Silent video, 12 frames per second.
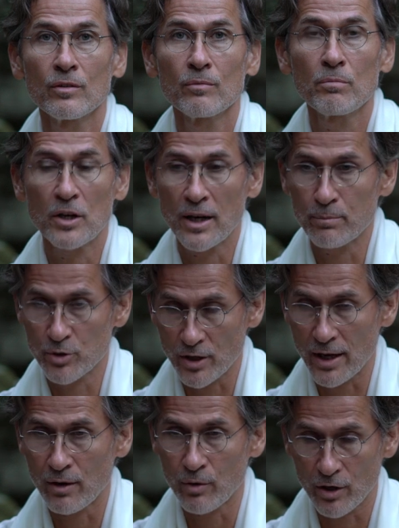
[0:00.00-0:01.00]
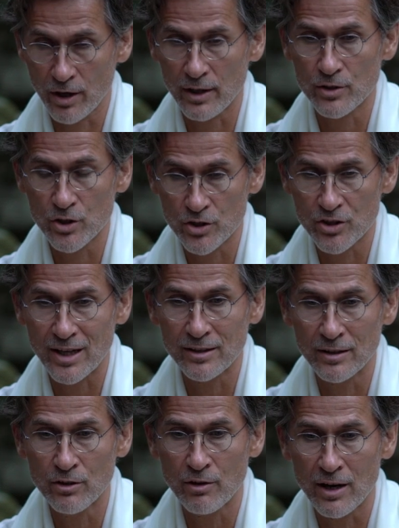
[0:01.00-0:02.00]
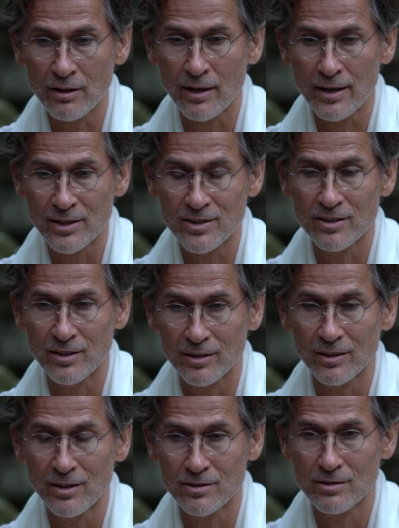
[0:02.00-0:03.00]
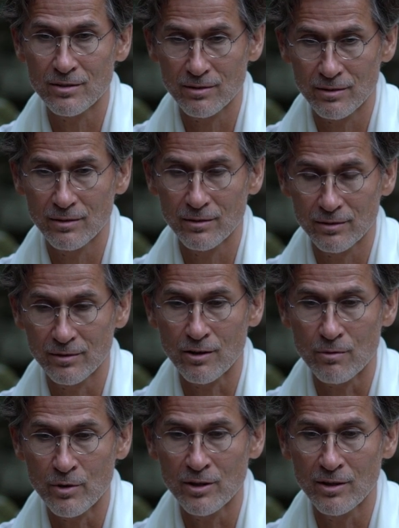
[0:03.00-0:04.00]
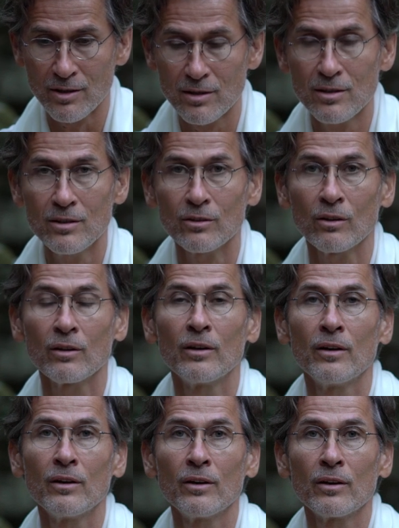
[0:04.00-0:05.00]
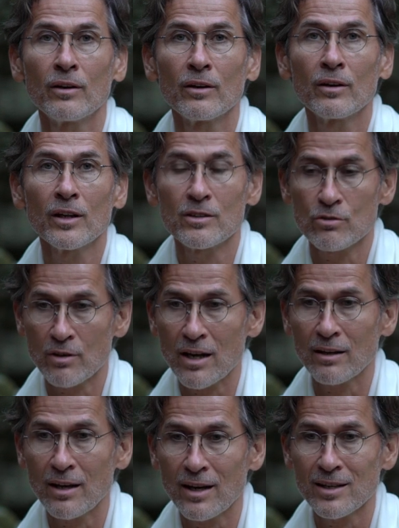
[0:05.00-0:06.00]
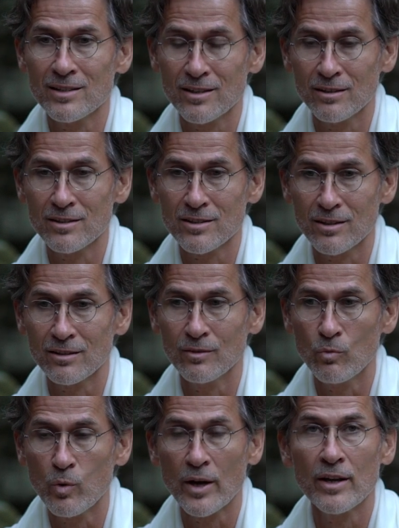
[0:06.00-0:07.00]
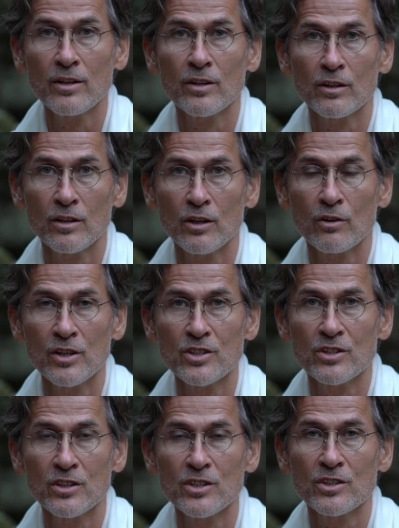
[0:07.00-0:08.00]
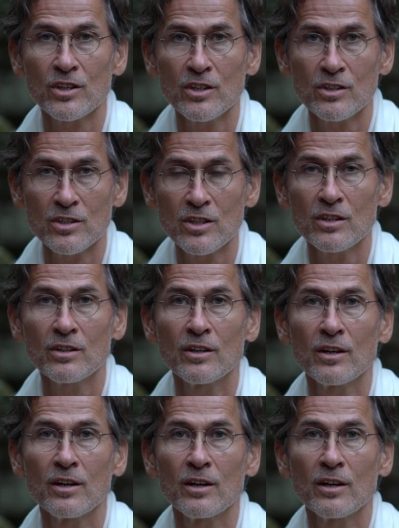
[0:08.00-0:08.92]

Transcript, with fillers: Perhaps our culture suddenly realized that it's terminally ill. It's realized in a certain way that there is this indeed